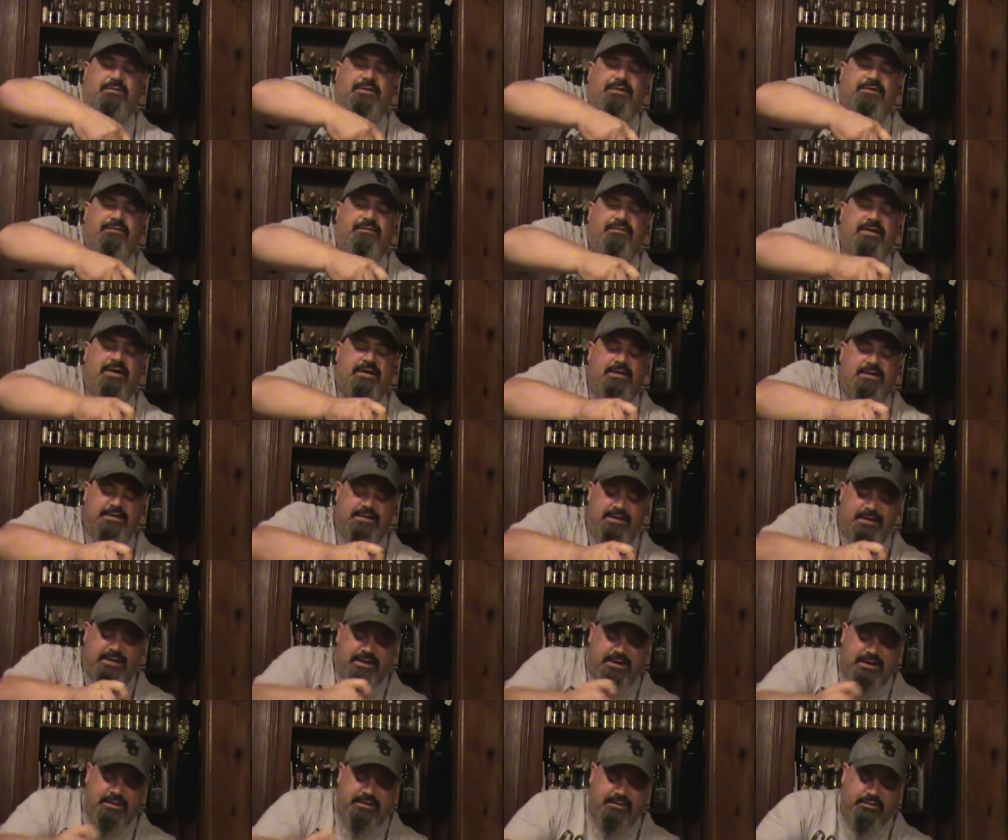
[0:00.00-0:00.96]
it's fine if they
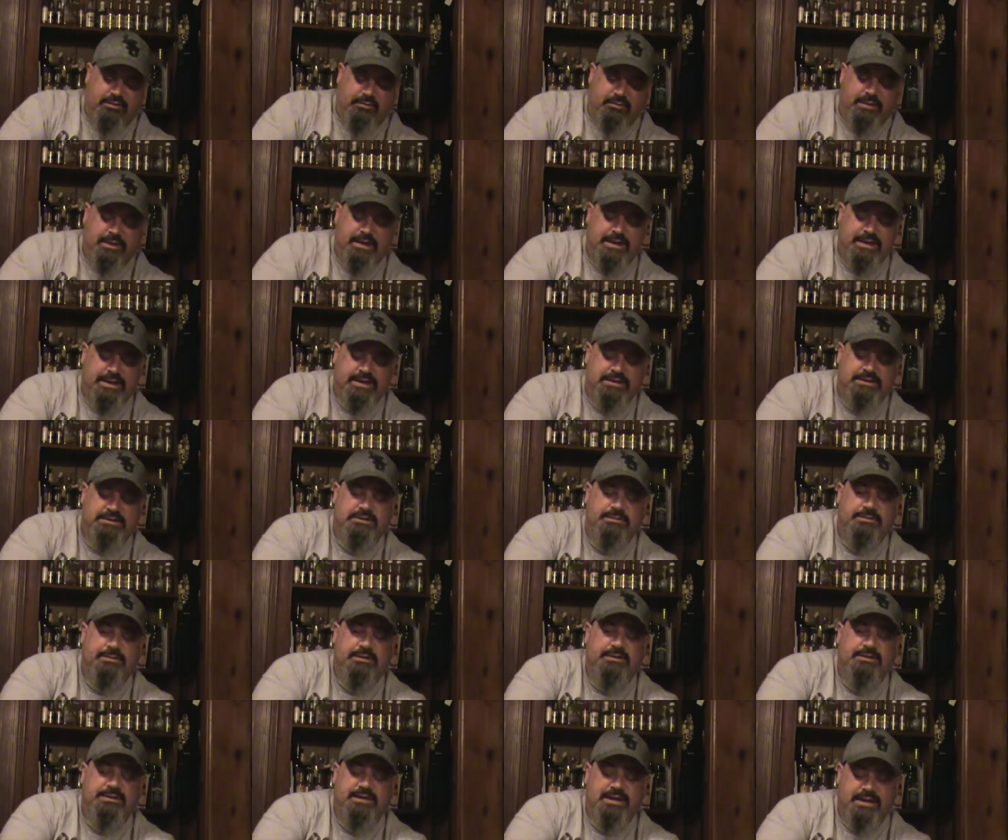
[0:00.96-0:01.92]
get in the way, so I'm
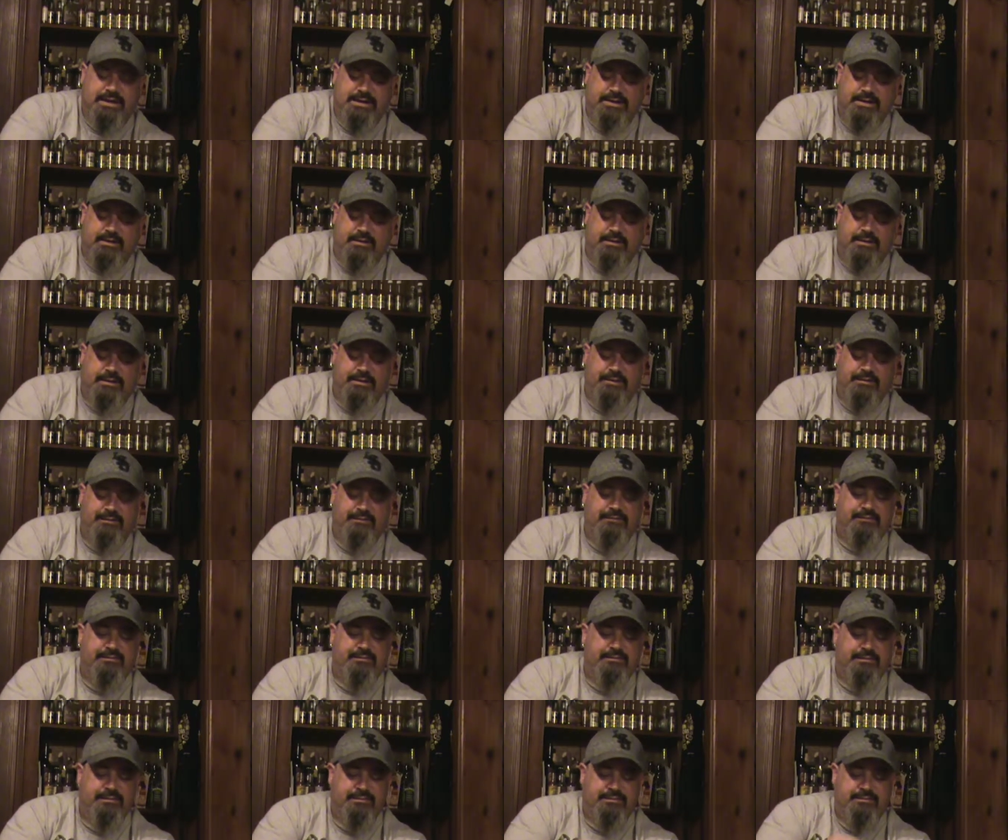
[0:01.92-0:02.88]
going to take it
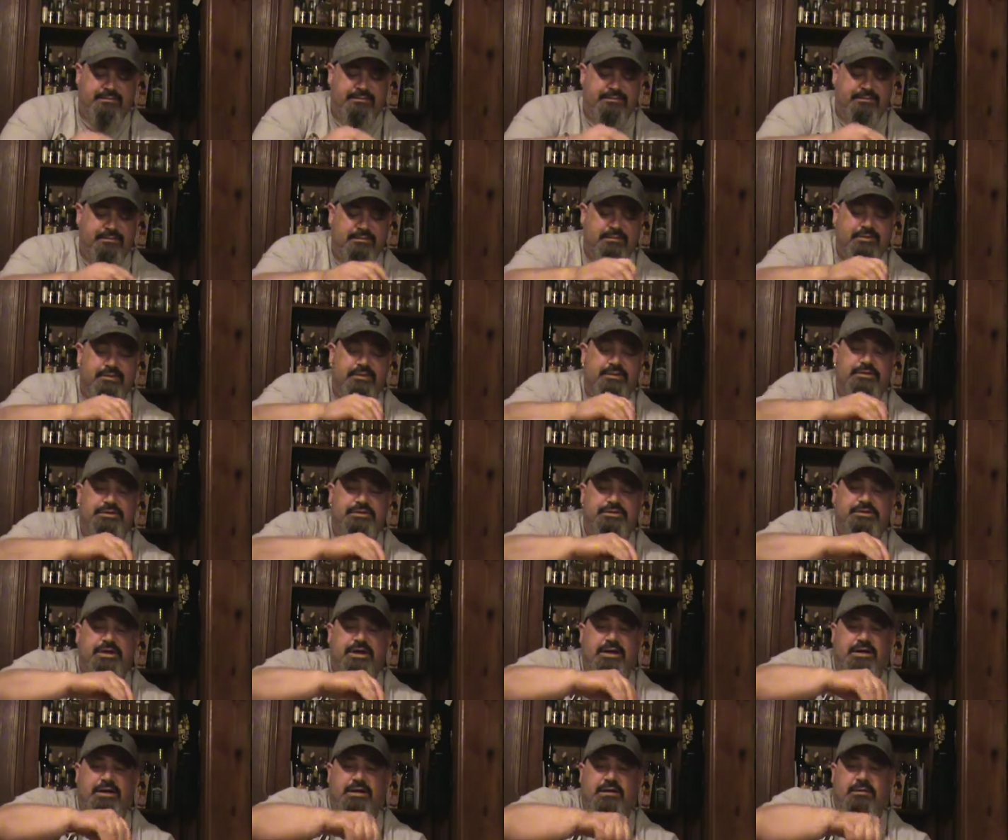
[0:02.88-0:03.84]
off and
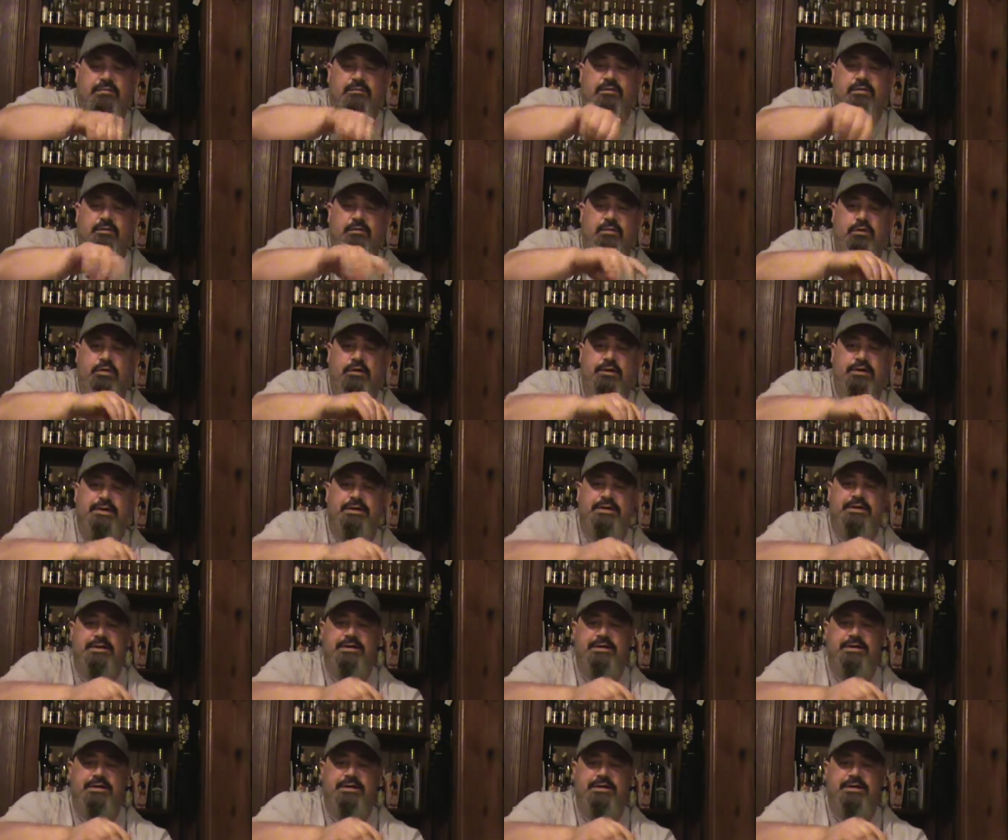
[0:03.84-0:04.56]
shake it up one more good